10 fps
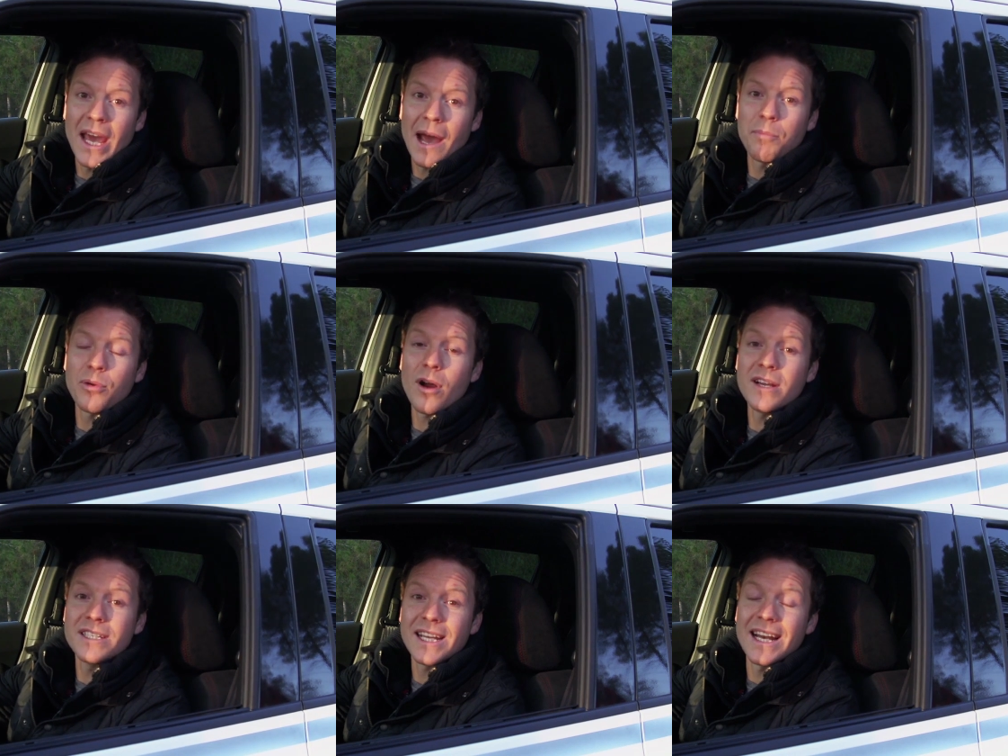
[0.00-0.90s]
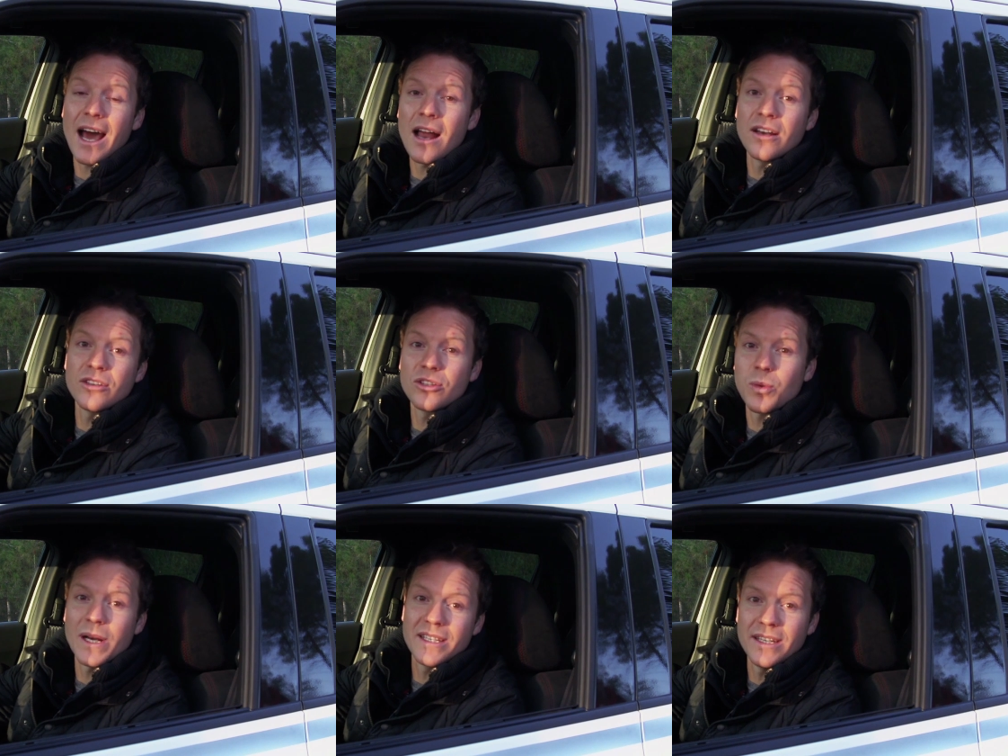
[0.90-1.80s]
And priced at under
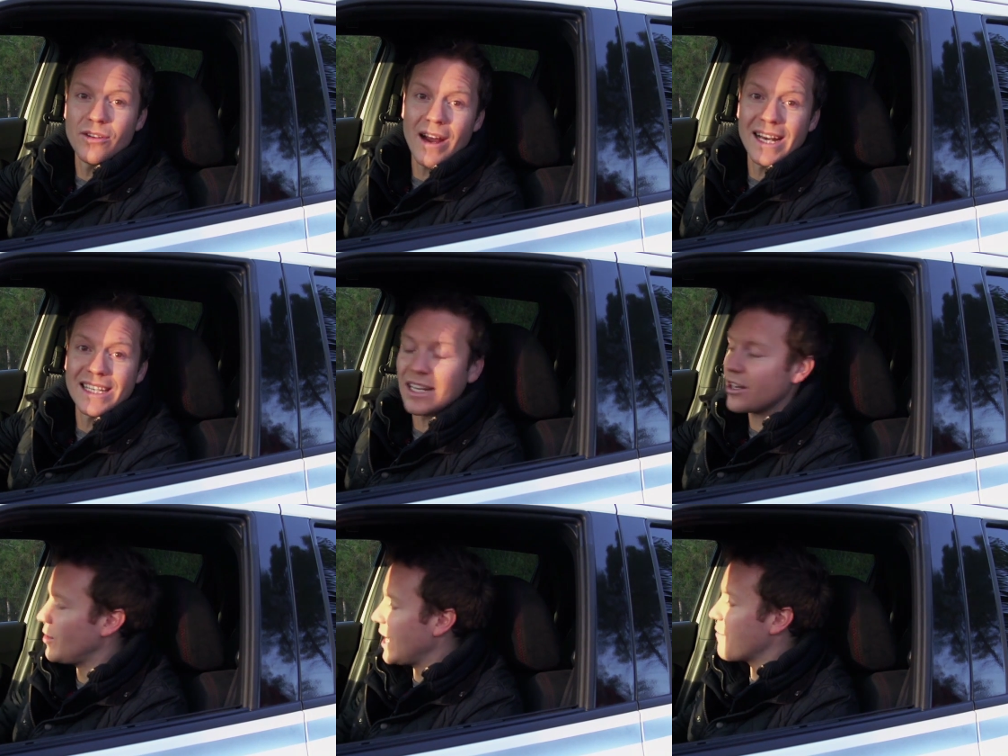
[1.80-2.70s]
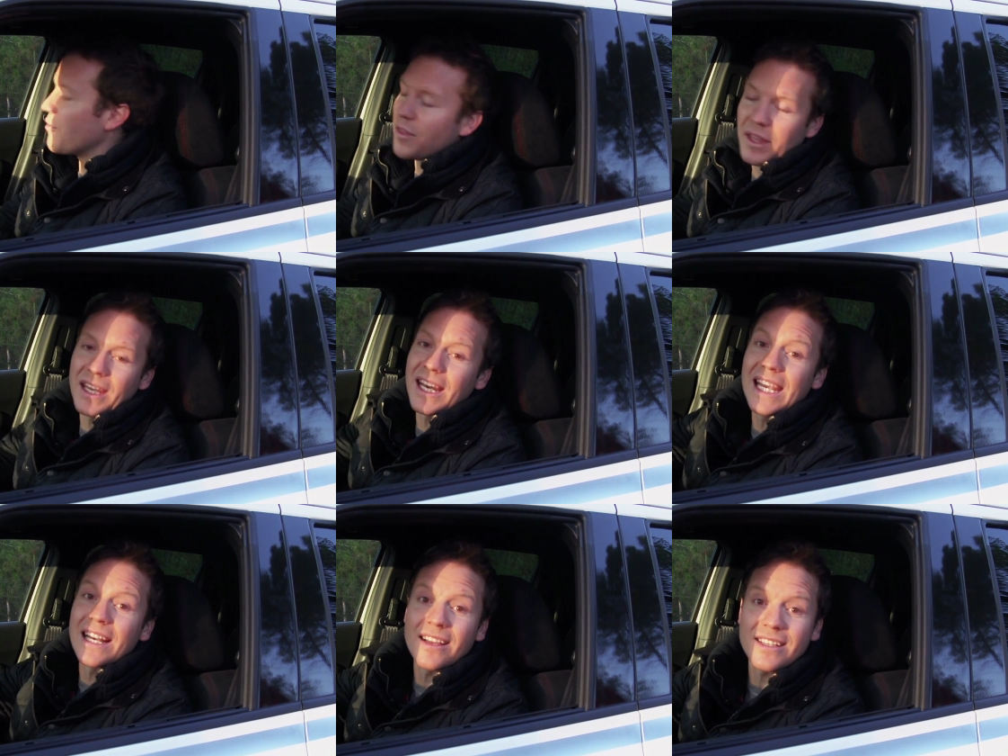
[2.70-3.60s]
20 grand, including everything you
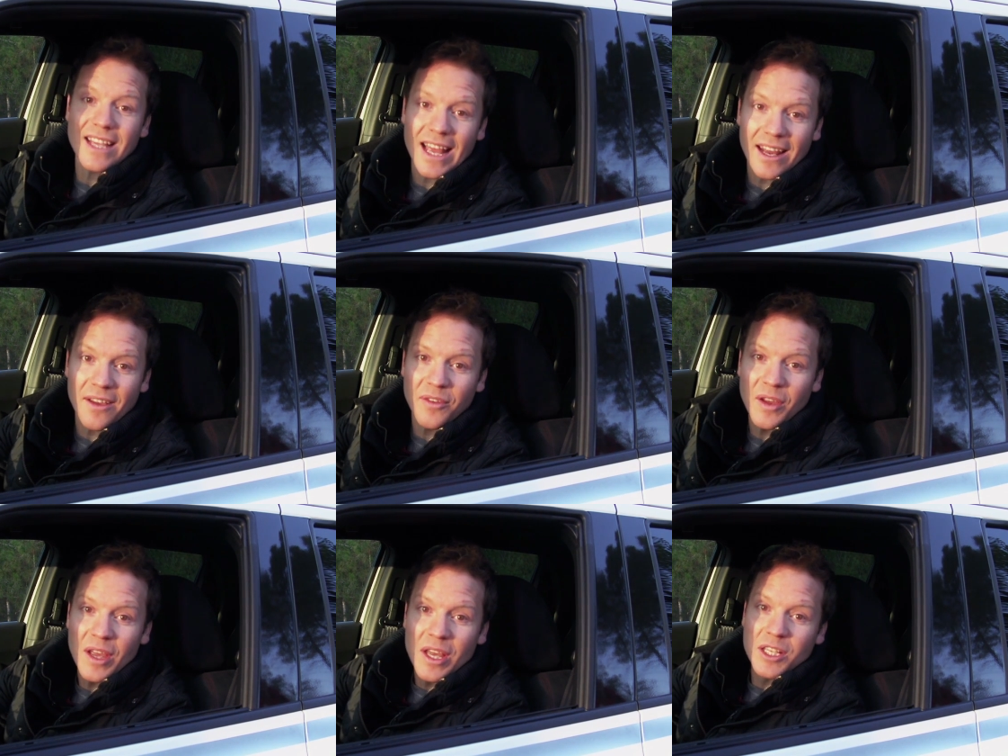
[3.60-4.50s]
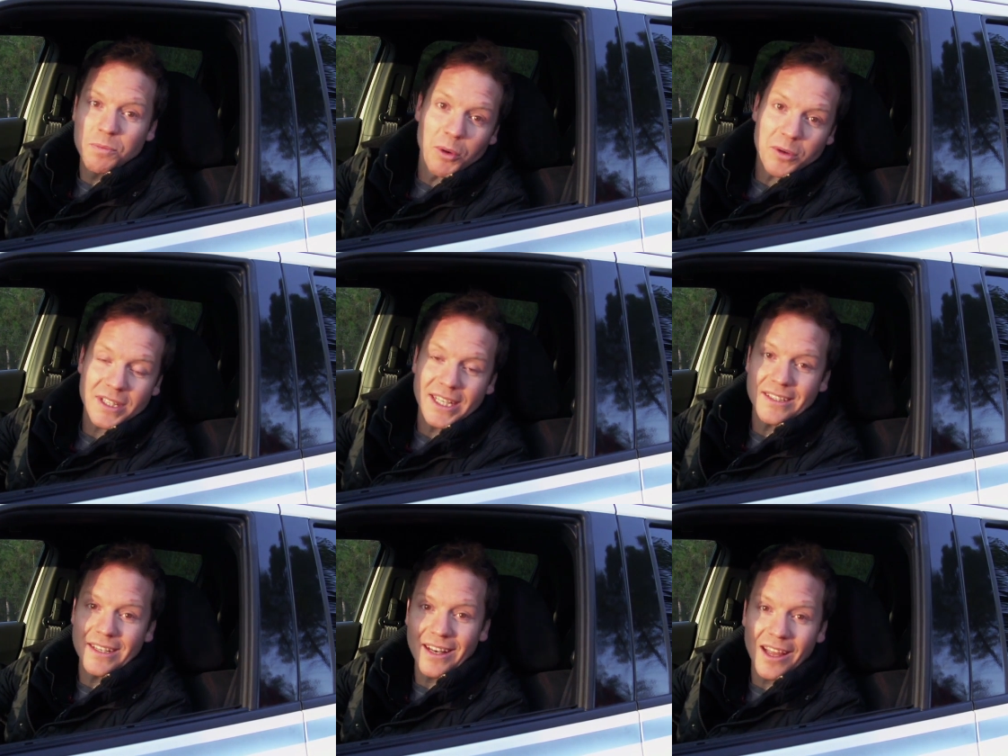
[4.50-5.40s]
need like sat-nav, sports
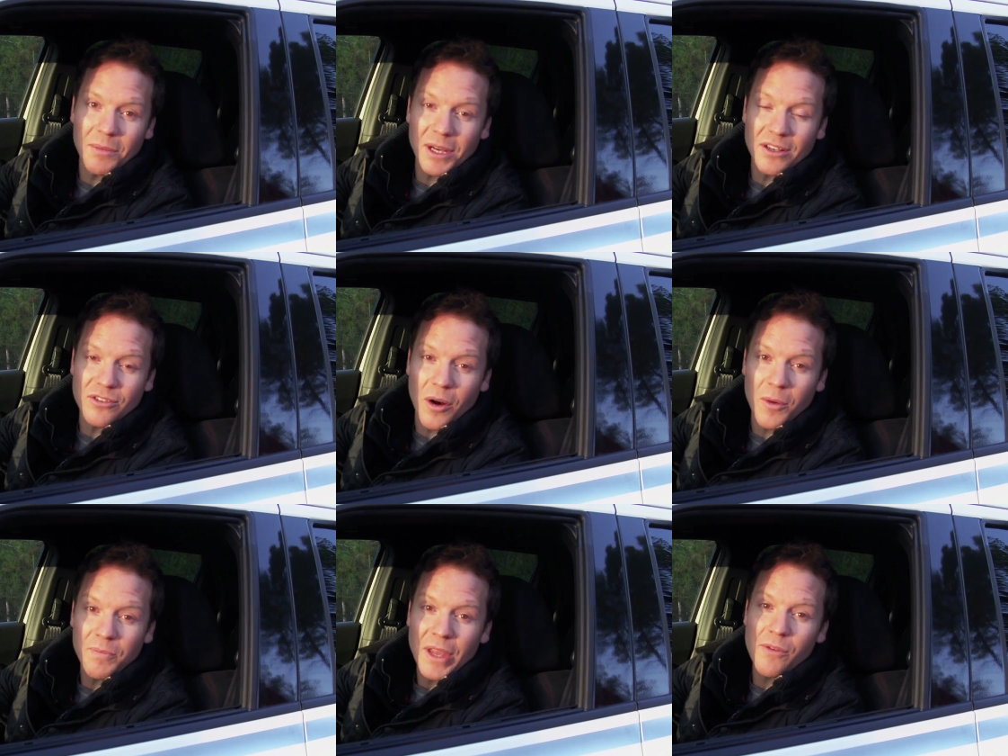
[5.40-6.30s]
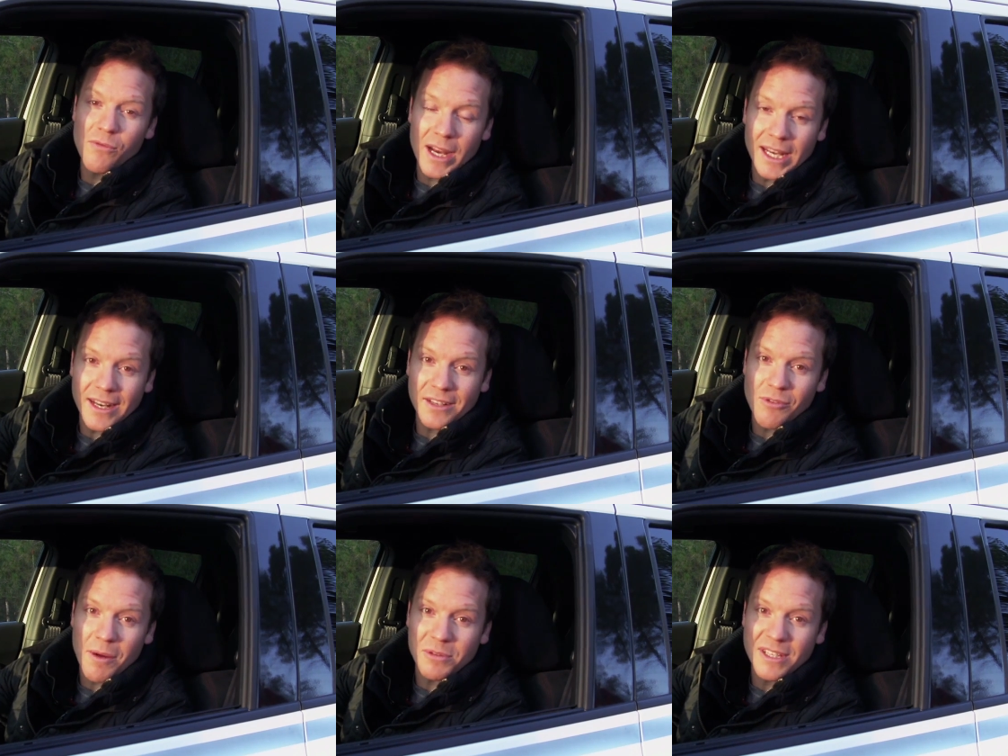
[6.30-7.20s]
seats and climate control, it really does
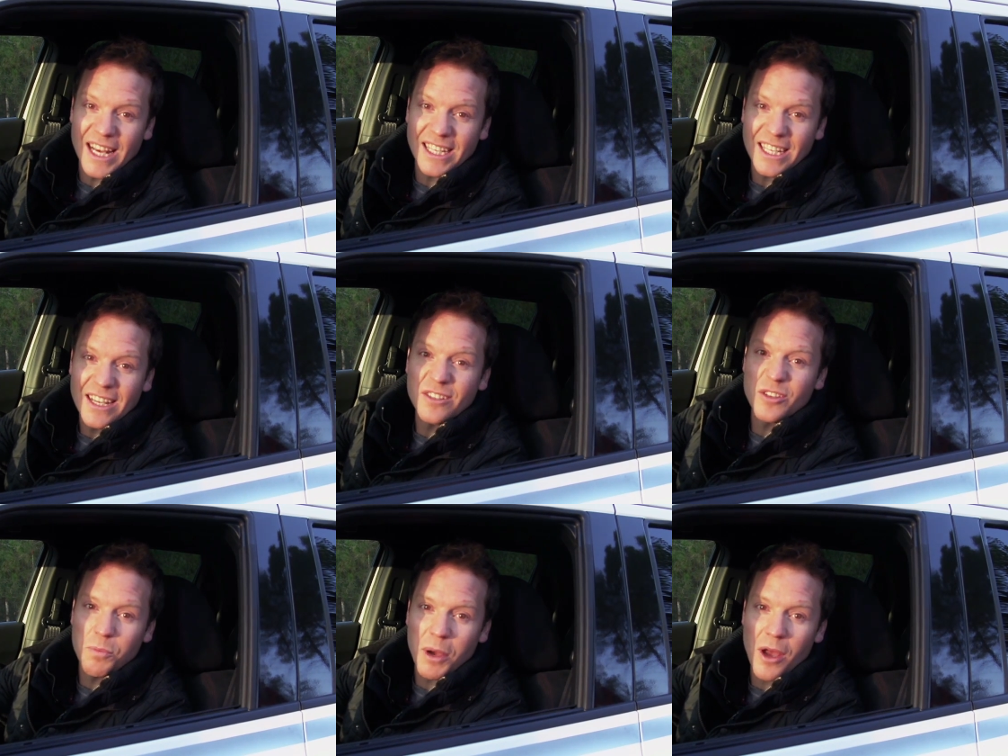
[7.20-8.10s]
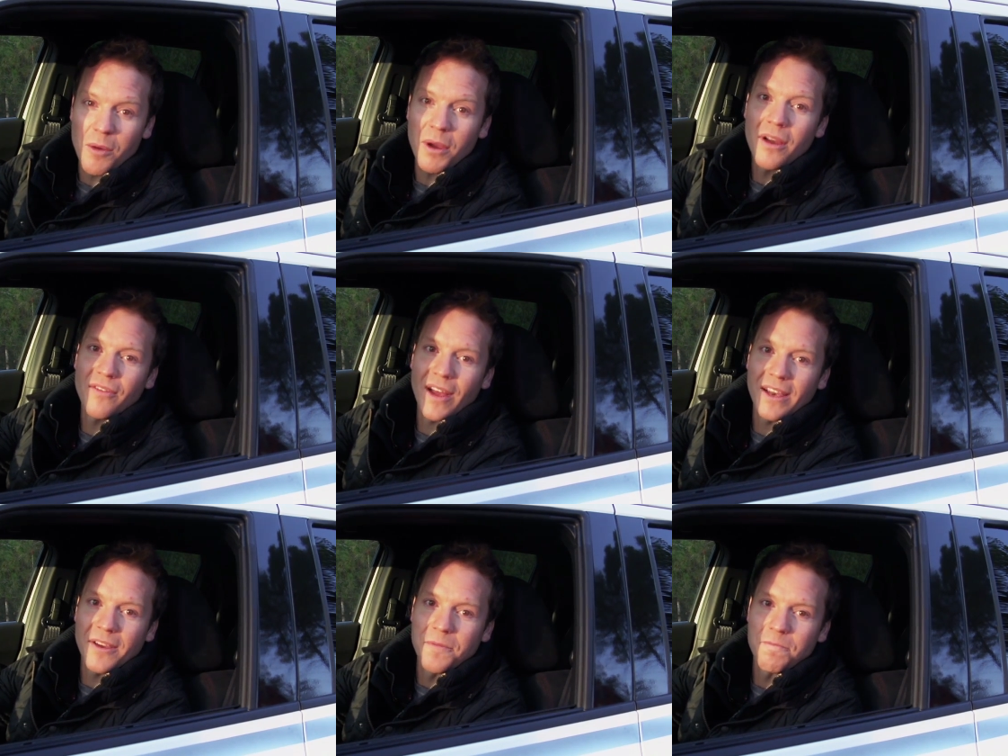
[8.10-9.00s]
represent superb
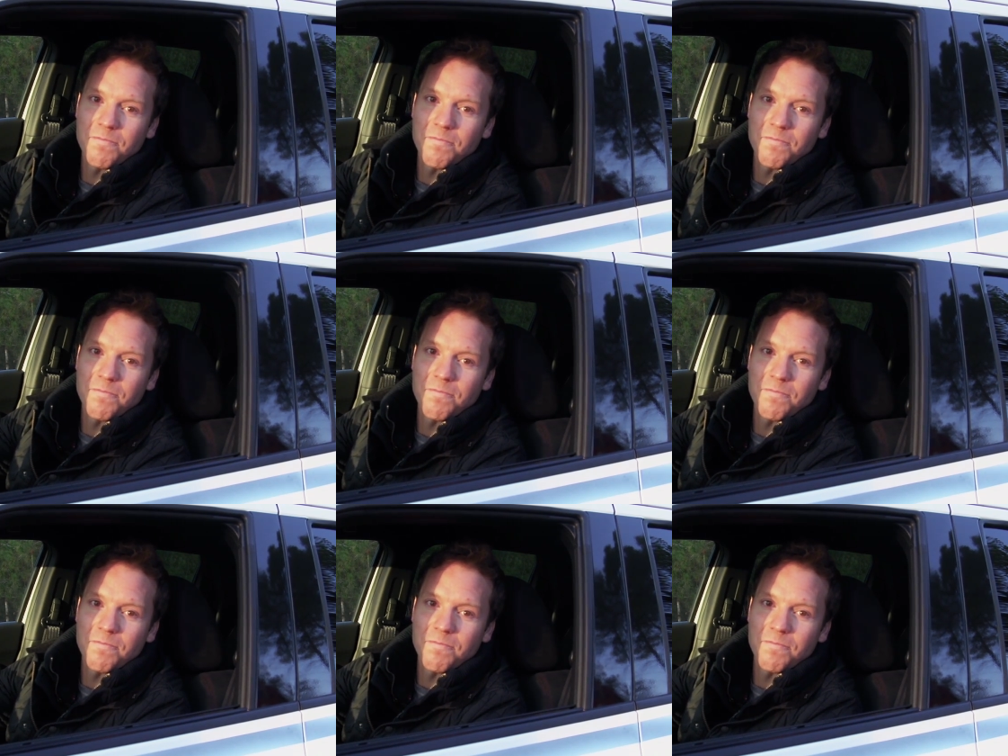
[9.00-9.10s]
value.